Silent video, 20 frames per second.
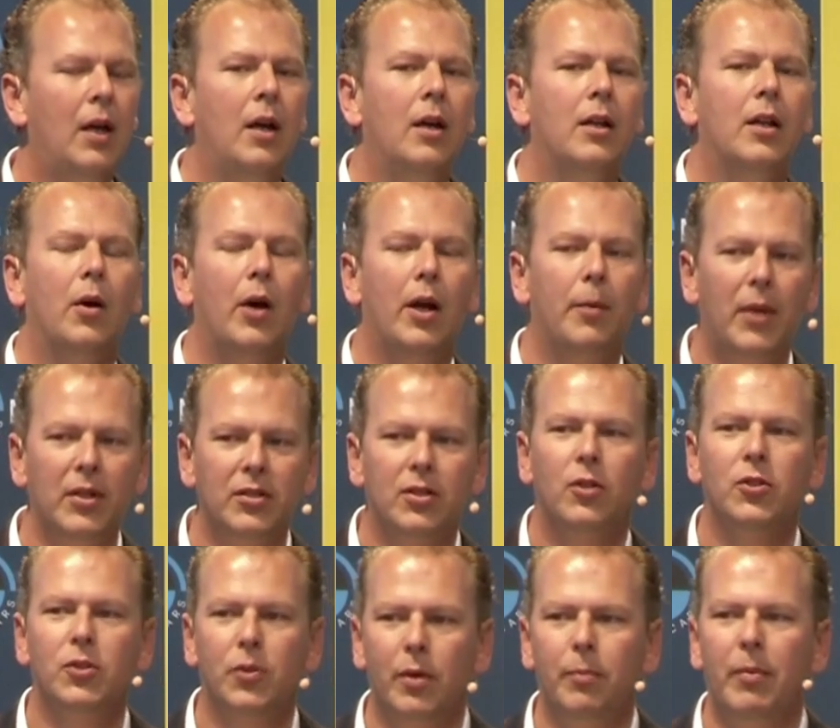Now, I must
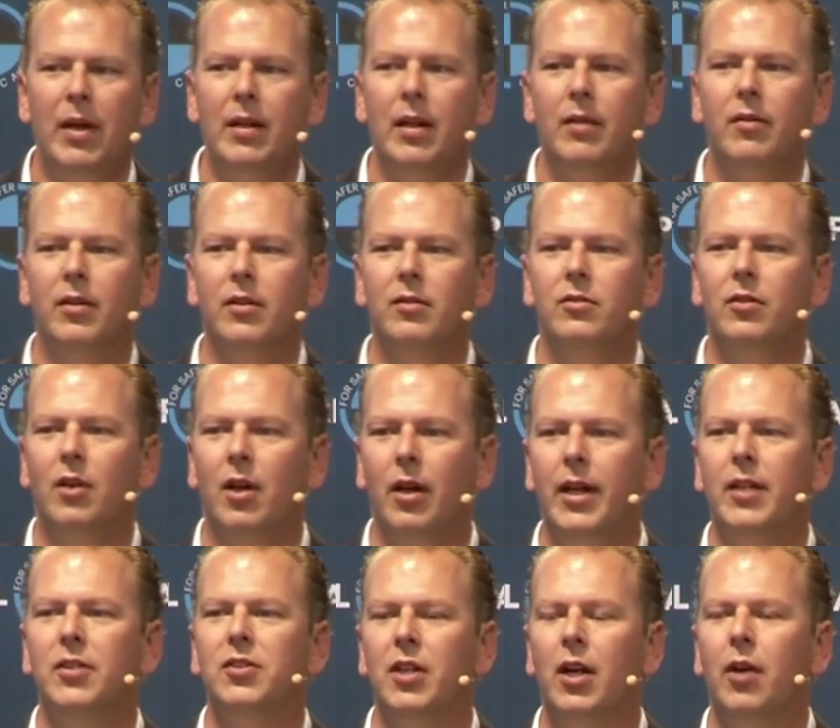also admit that the
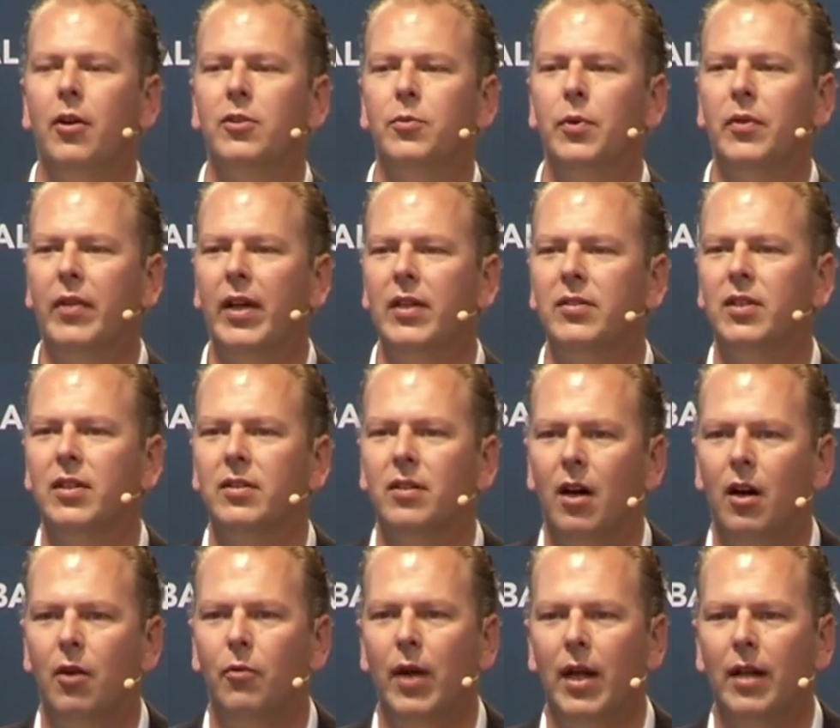cut-in scenarios we tested
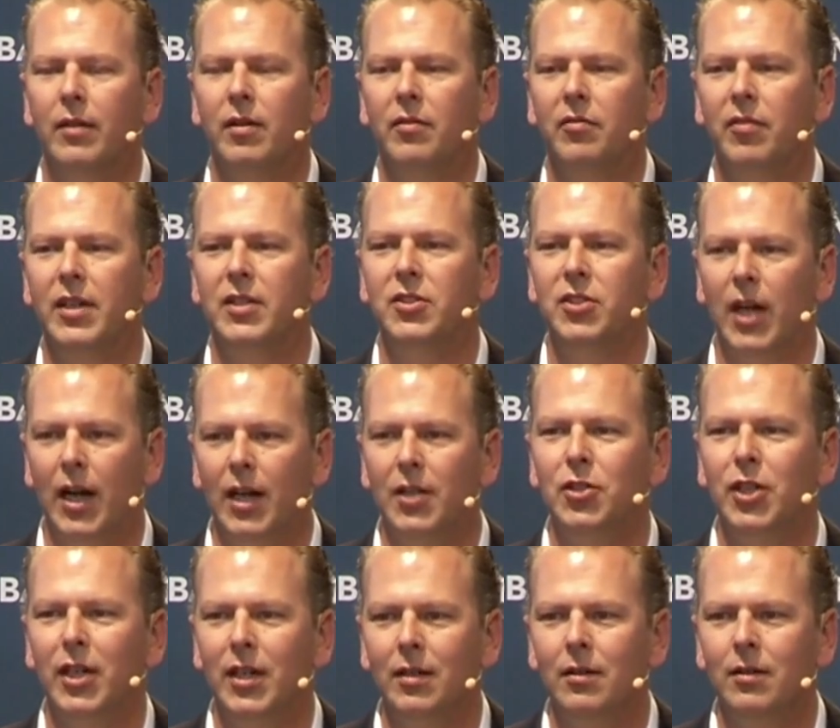are relatively
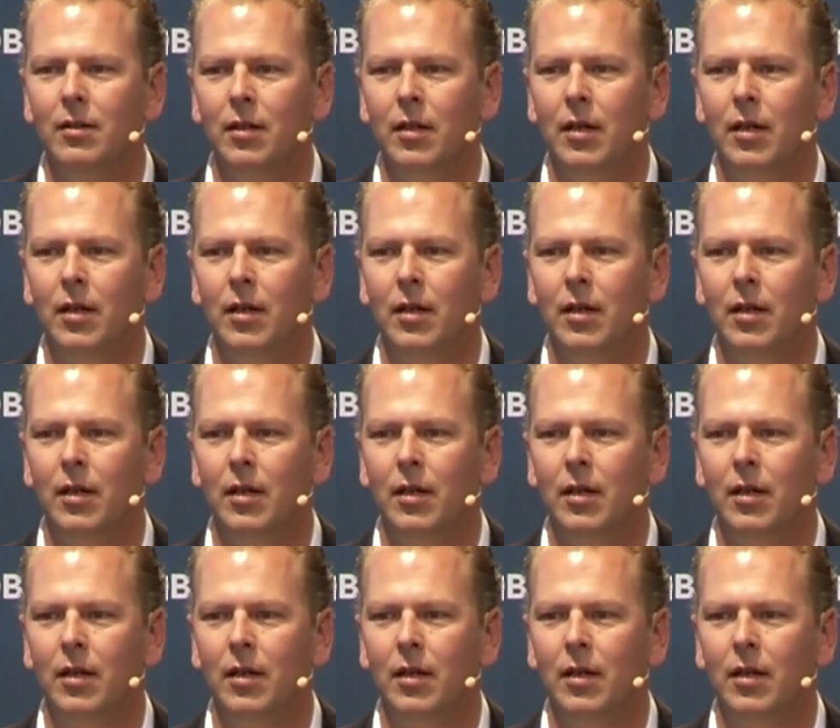challenging.